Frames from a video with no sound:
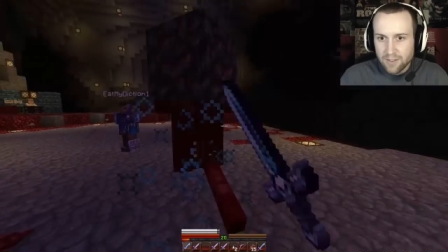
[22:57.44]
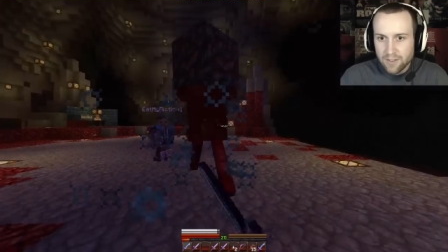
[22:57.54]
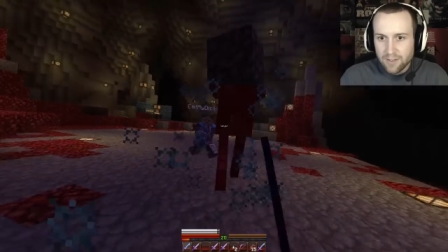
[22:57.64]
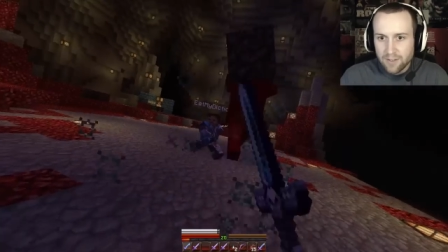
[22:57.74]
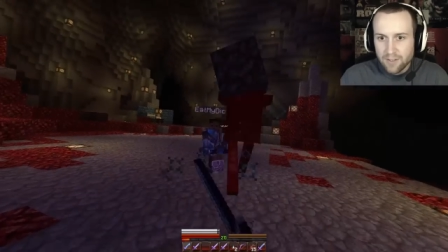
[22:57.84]
Oh,
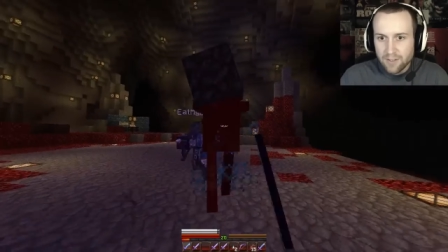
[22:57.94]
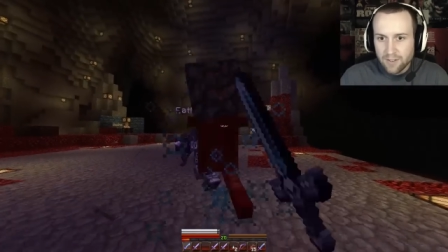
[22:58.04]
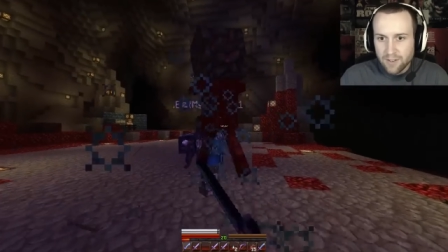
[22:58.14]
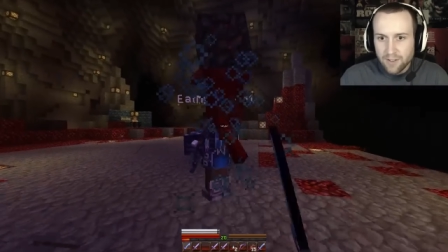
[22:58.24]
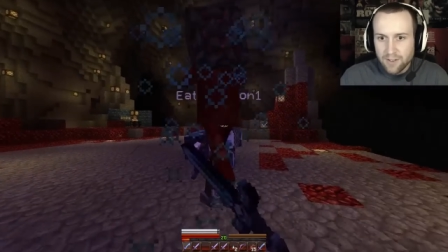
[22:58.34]
look how many
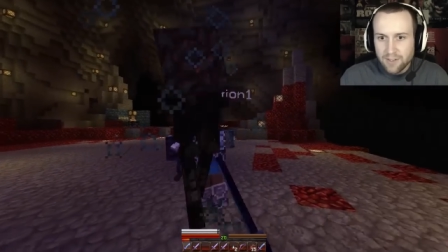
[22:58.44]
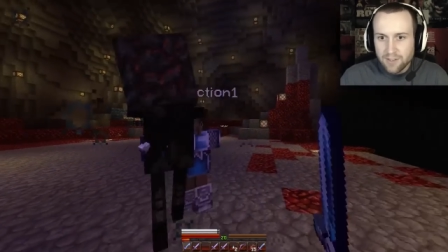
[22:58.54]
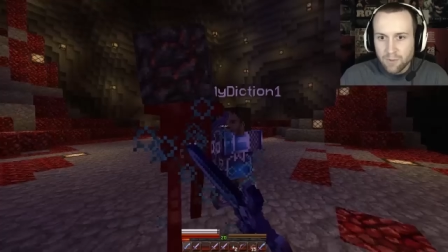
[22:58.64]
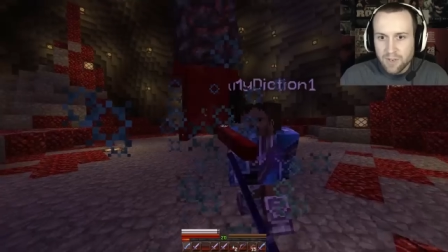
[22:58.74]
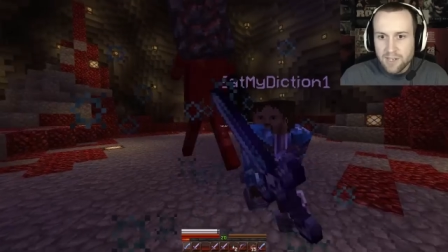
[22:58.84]
tears are crying.
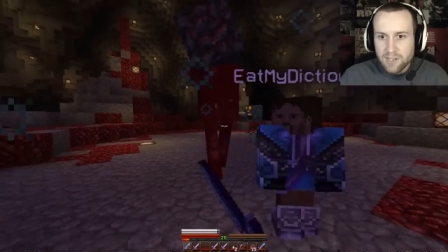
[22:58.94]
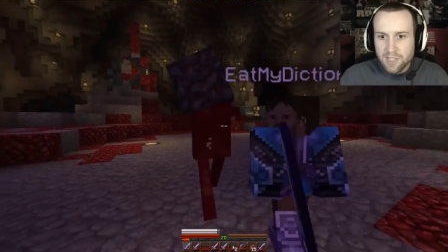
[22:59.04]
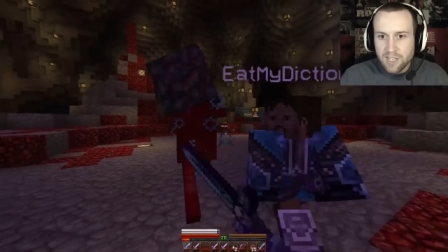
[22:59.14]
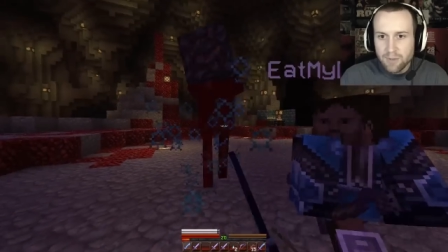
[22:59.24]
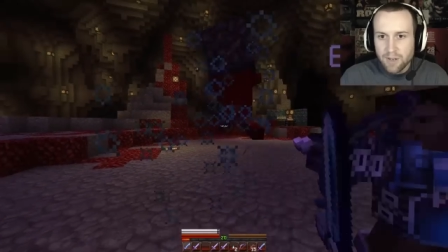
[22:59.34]
We need to just
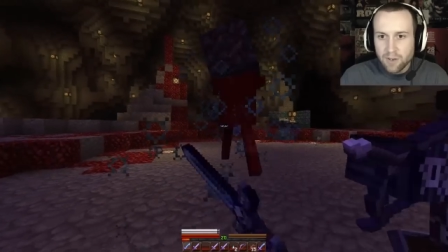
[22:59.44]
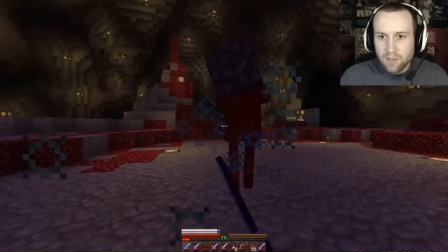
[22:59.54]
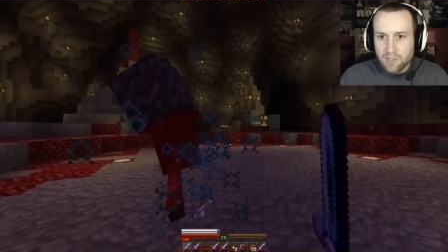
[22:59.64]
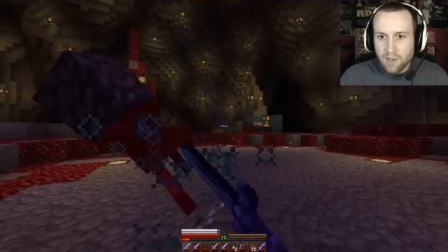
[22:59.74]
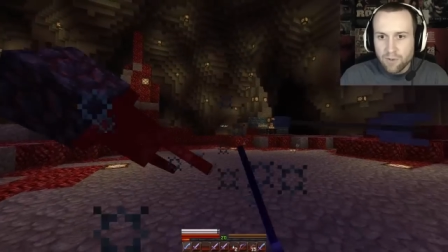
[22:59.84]
get them oh, in a. God.
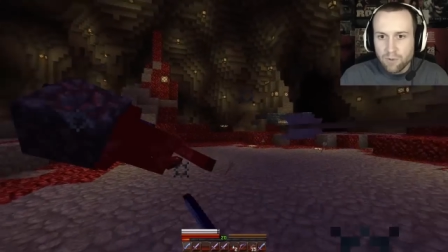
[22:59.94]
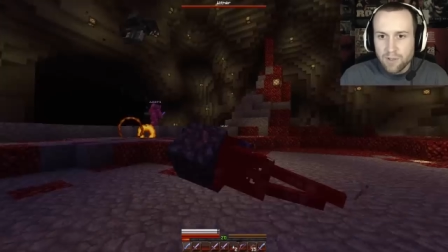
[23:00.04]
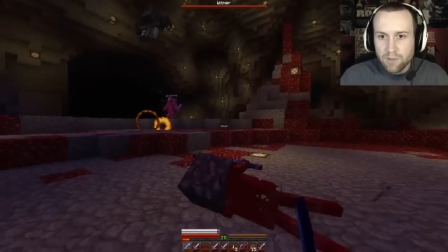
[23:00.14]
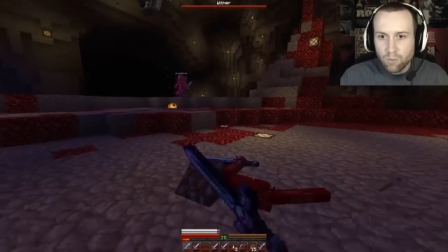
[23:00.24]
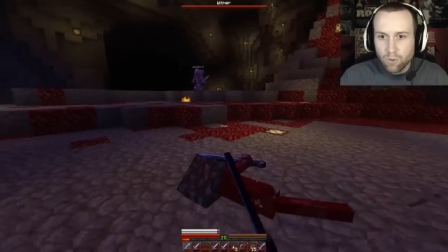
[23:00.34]
Just
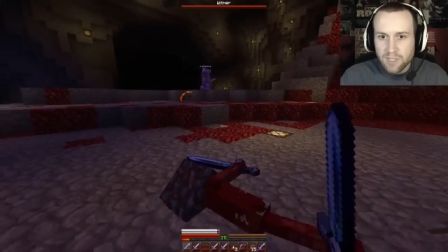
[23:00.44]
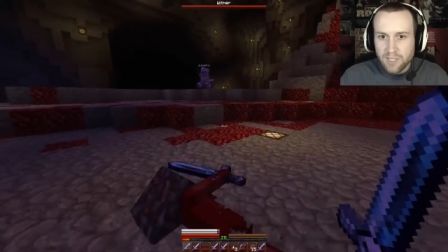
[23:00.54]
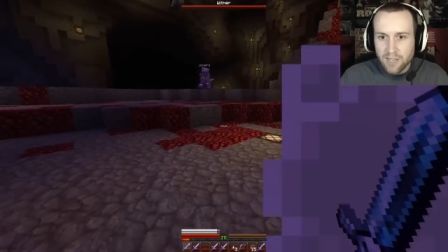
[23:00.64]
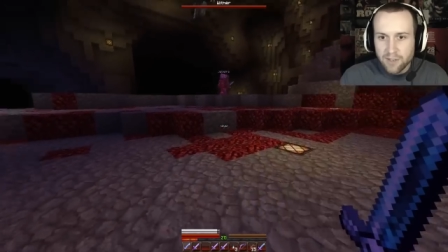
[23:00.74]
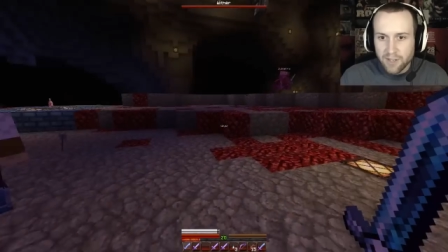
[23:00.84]
everyone work
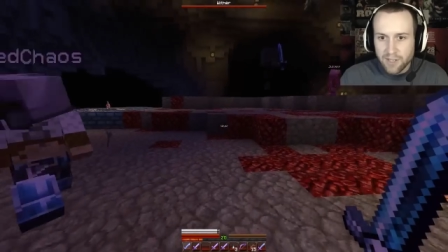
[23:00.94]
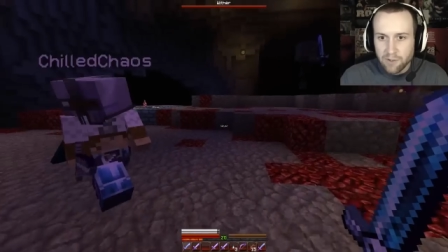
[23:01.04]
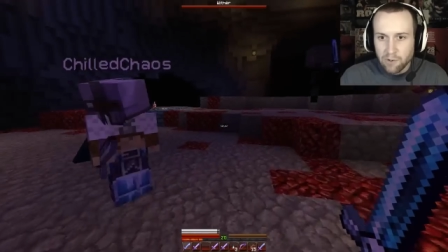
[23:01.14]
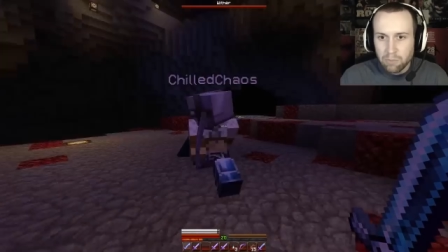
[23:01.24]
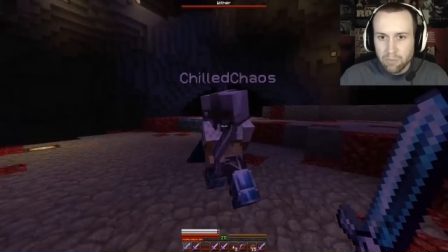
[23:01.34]
together, like in a
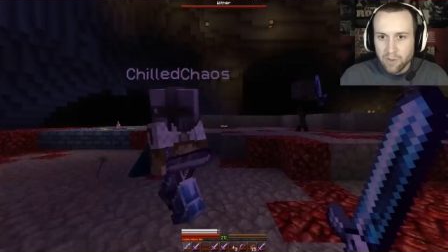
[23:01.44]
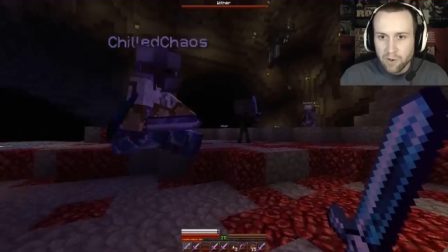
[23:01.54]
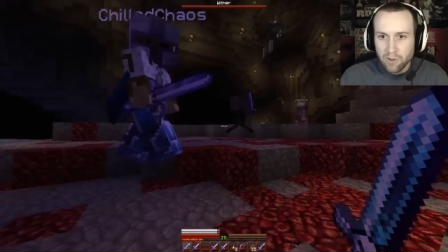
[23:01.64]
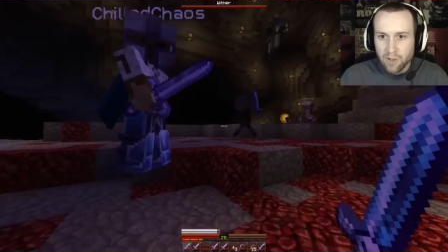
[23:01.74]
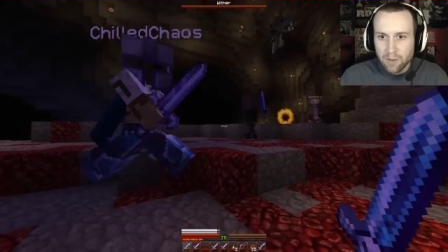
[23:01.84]
little
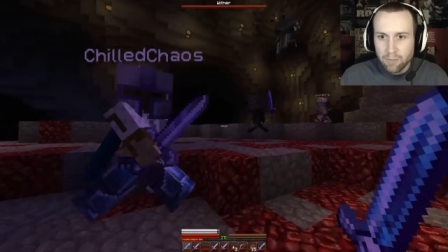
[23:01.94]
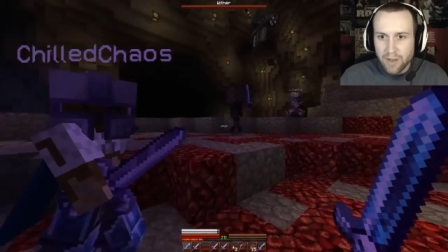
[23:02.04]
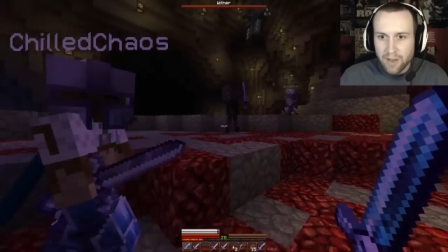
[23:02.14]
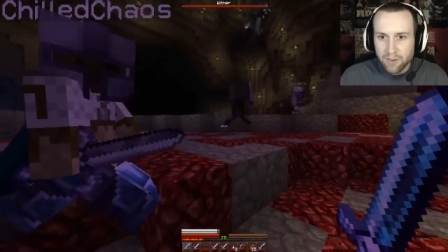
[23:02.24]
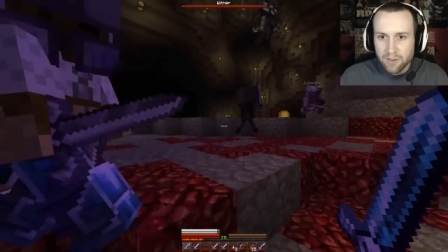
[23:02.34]
little uh,
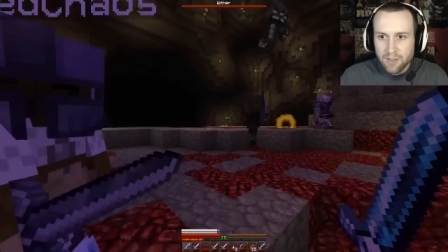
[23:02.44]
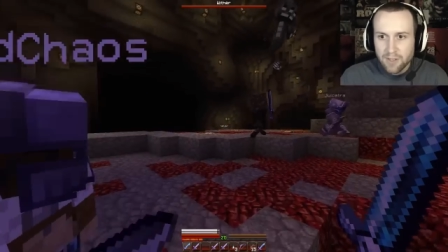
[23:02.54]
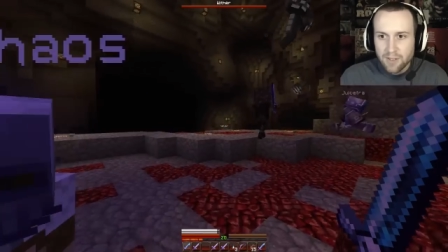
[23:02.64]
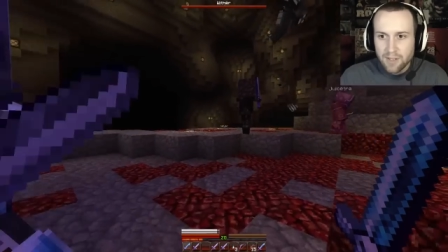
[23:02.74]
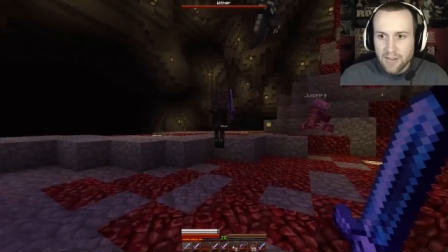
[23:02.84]
pile.
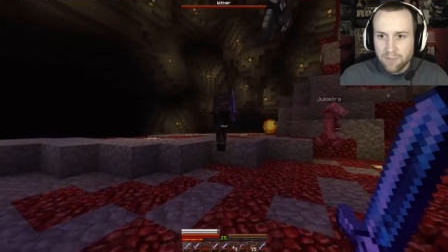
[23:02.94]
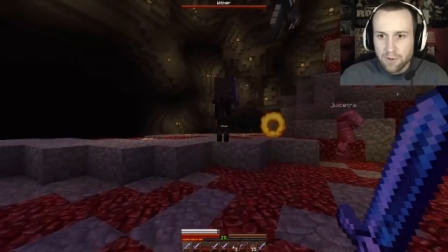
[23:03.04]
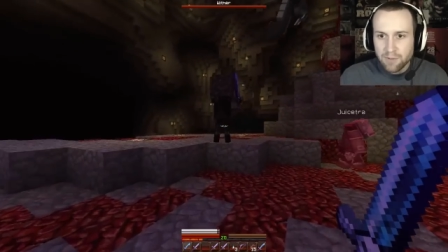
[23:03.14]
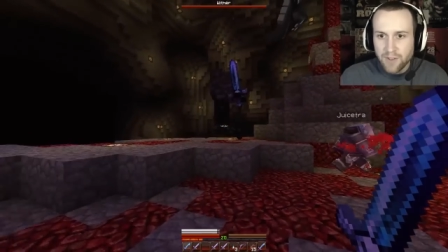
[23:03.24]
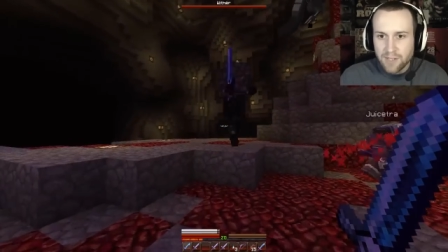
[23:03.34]

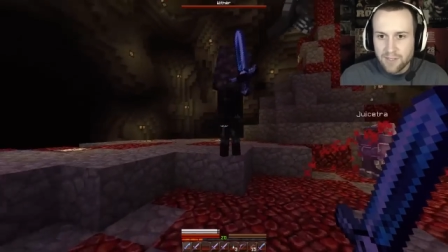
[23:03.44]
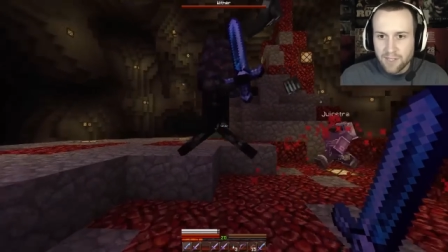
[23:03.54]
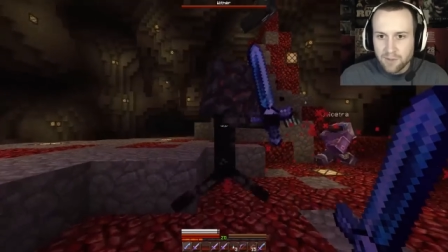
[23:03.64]
Everyone fight next to